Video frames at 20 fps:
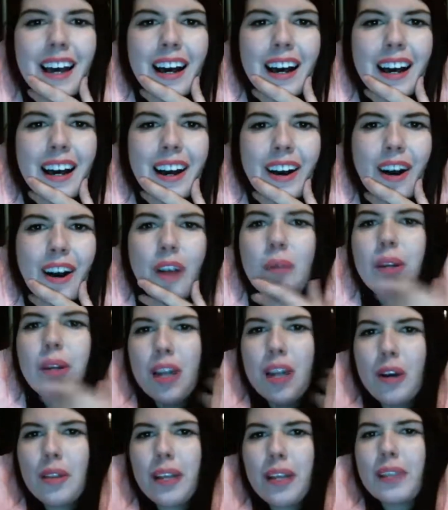All we
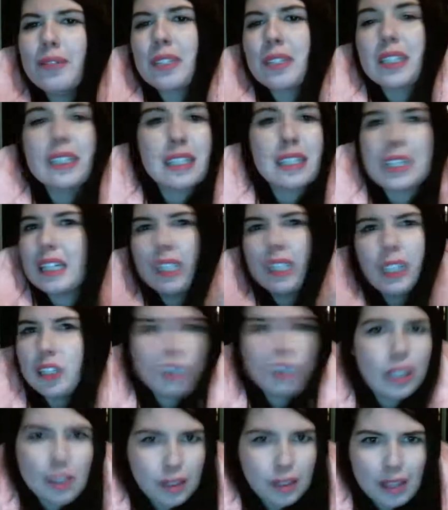know that it was
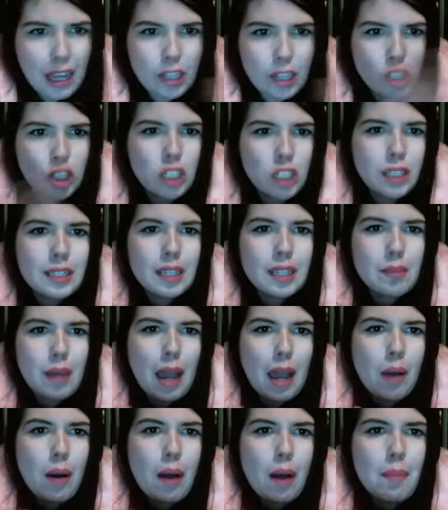clearly theatrical
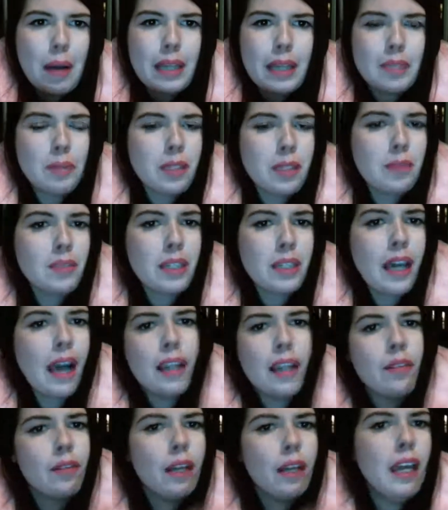somehow, possibly some
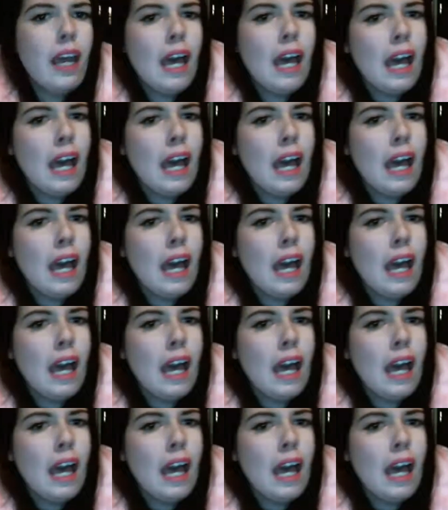kind of a